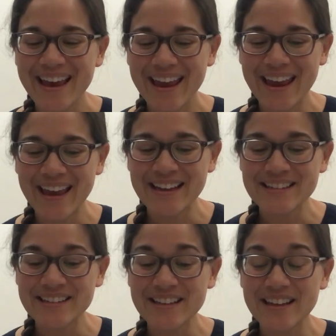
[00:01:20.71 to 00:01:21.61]
And
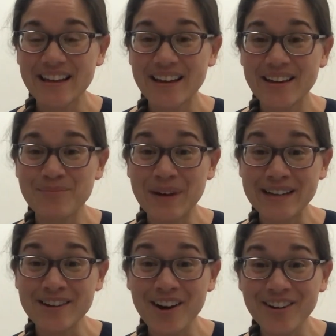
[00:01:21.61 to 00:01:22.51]
my
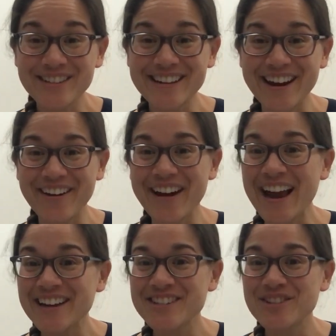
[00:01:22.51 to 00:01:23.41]
daughters and I are
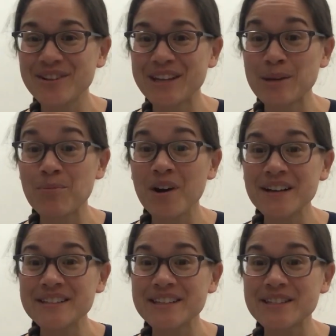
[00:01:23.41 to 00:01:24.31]
actually in the
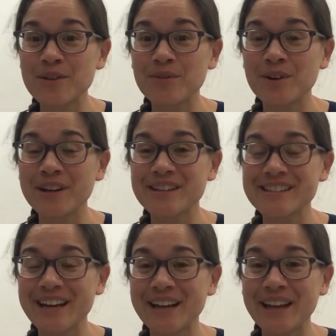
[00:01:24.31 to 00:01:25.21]
process of learning a
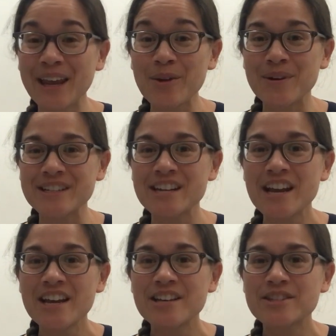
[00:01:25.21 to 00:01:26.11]
second language.
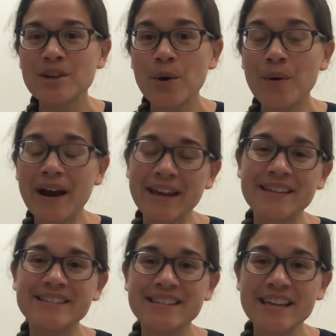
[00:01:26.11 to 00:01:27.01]
So I can
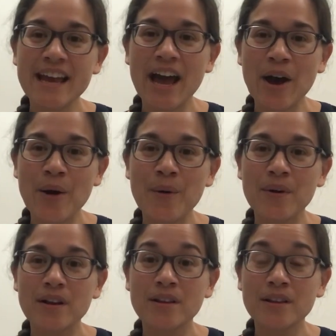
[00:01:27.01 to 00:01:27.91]
see how
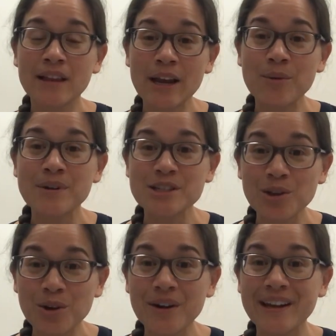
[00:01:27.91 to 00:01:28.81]
language
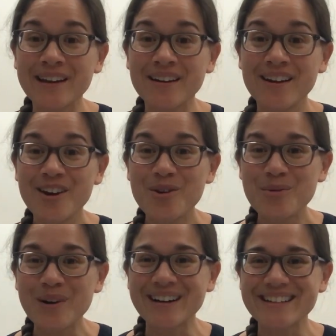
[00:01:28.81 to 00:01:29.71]
learning
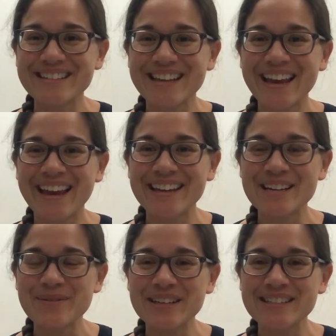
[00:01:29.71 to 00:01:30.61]
works, and
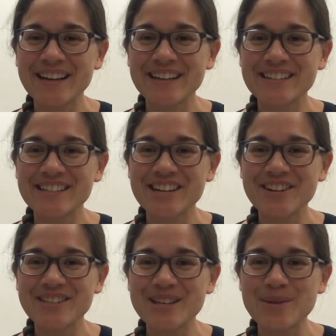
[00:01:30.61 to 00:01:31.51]
I'm excited to share
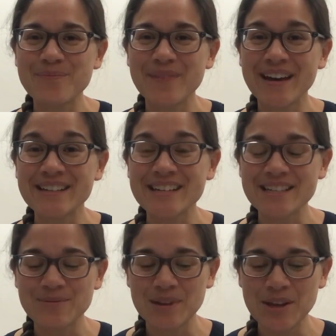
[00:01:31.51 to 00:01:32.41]
some ideas
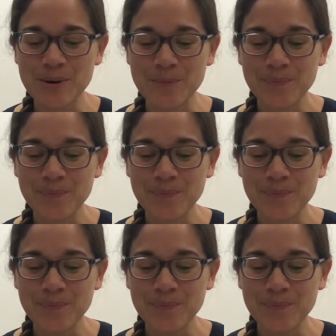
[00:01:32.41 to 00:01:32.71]
with you.